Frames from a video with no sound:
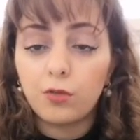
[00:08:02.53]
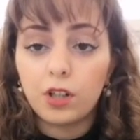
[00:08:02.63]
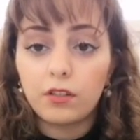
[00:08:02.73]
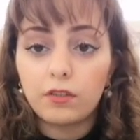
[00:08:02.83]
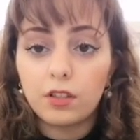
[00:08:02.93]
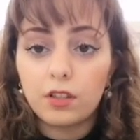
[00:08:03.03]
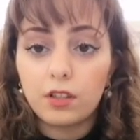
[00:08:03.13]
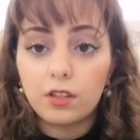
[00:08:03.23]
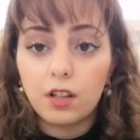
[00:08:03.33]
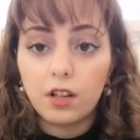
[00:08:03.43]
whatever
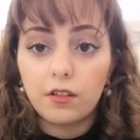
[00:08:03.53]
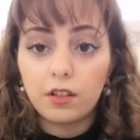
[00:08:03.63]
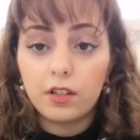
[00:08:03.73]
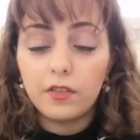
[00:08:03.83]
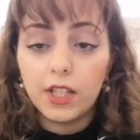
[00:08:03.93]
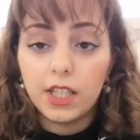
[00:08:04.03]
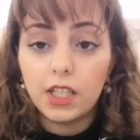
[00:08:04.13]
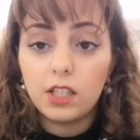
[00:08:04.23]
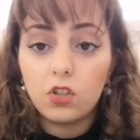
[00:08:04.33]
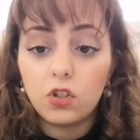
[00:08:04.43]
is
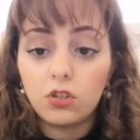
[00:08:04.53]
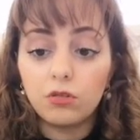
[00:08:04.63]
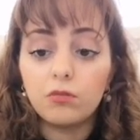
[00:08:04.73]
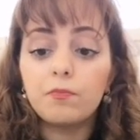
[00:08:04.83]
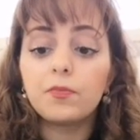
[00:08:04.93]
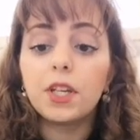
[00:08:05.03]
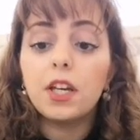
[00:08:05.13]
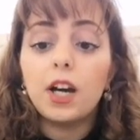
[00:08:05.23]
convenient to you.